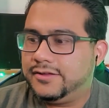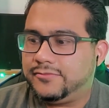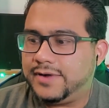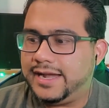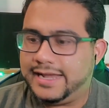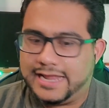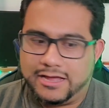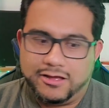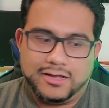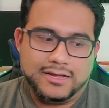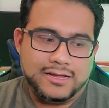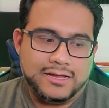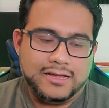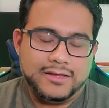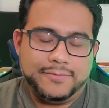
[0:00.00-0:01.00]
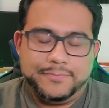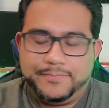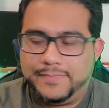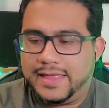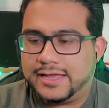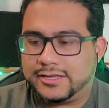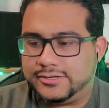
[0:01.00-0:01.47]
right now uh,
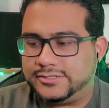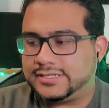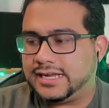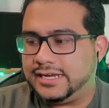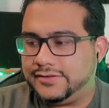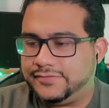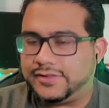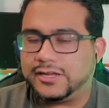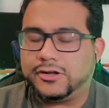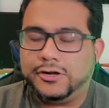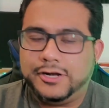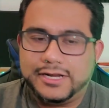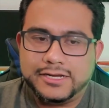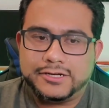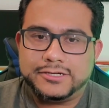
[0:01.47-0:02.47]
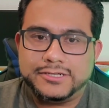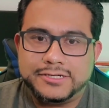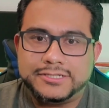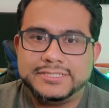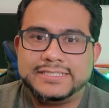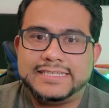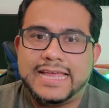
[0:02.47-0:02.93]
echo's kind of like earning her
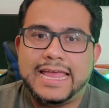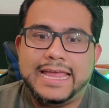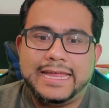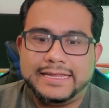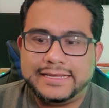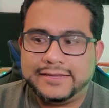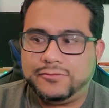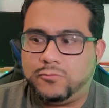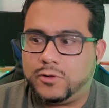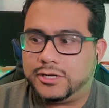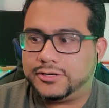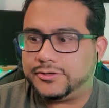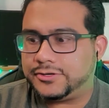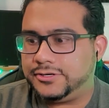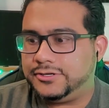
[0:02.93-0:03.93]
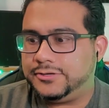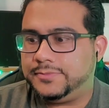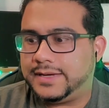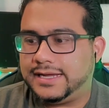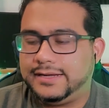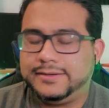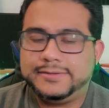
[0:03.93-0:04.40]
her stay in Wonkru
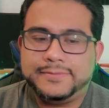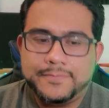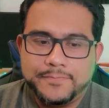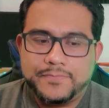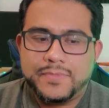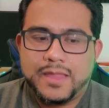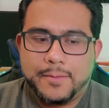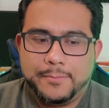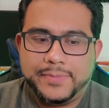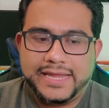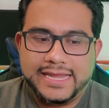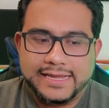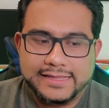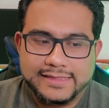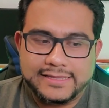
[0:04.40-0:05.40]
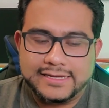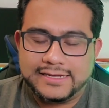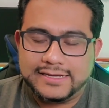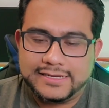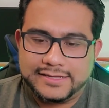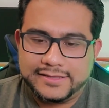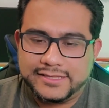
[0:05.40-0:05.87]
by being
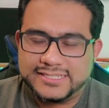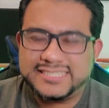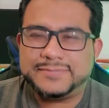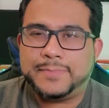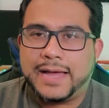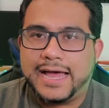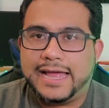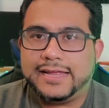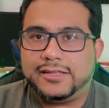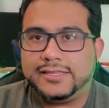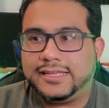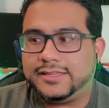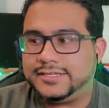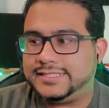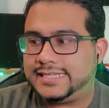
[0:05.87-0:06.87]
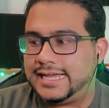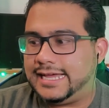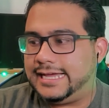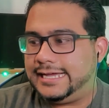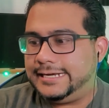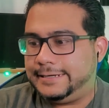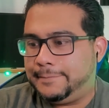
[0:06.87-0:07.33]
the the spy on the other
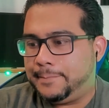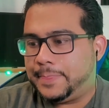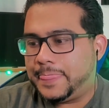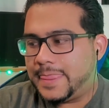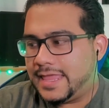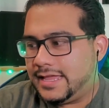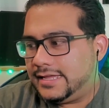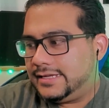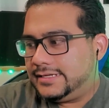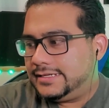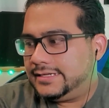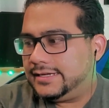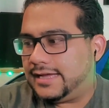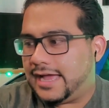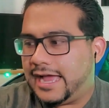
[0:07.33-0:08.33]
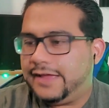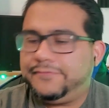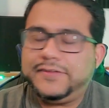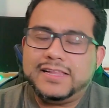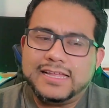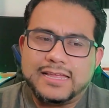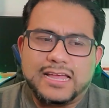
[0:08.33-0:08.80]
side i
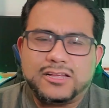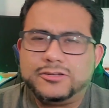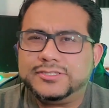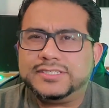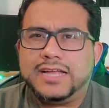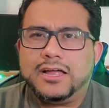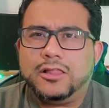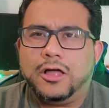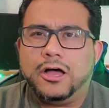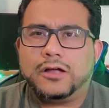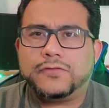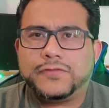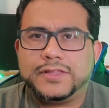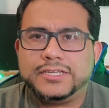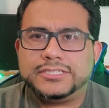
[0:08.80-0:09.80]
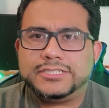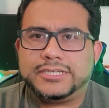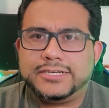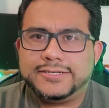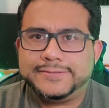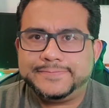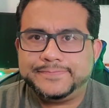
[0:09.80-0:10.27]
feel like echo's not long for the
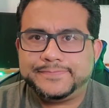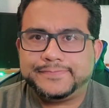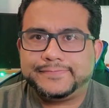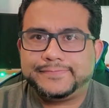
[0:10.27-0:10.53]
show